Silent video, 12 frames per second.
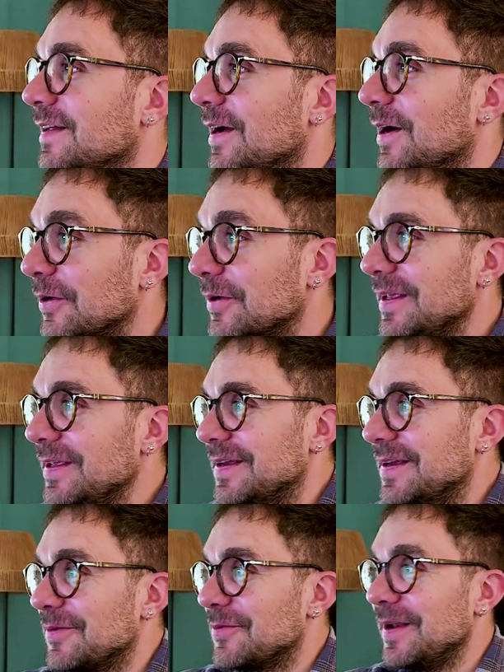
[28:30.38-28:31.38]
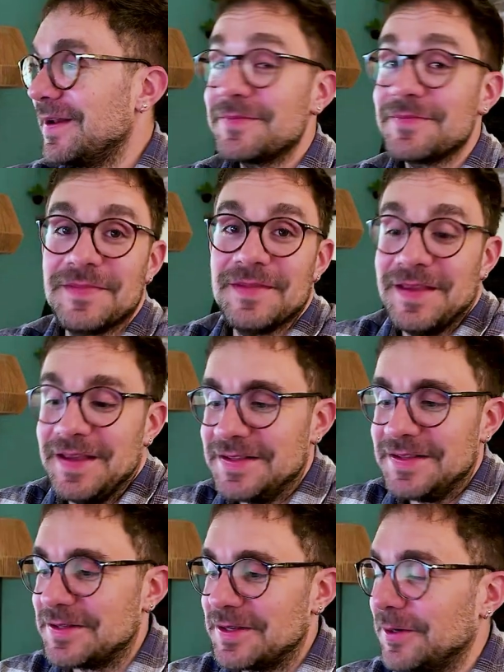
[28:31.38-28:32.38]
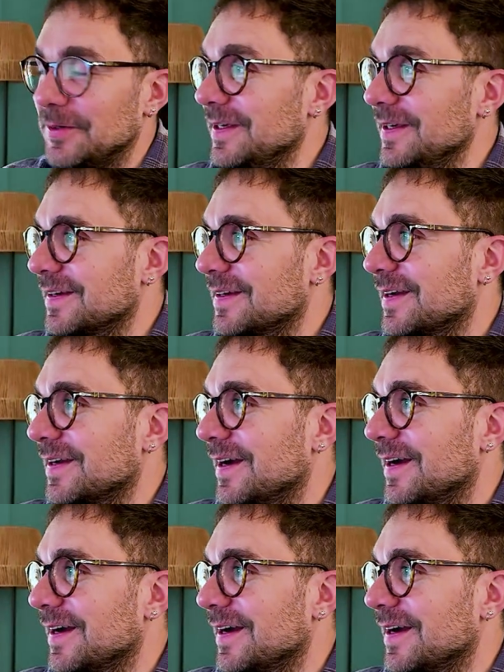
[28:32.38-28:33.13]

Okay, well, it's loading.